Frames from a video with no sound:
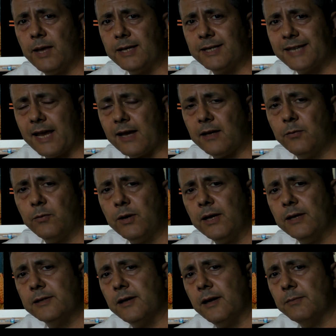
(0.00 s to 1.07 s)
exactly what
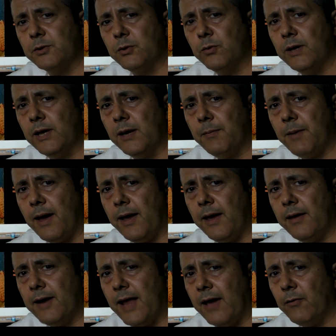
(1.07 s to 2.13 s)
it is that I'm talking about
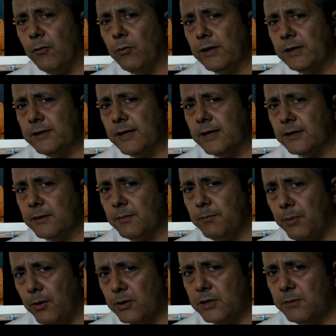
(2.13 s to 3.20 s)
here and how all these things can
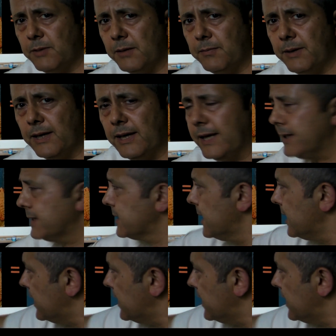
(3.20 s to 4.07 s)
possibly be linked.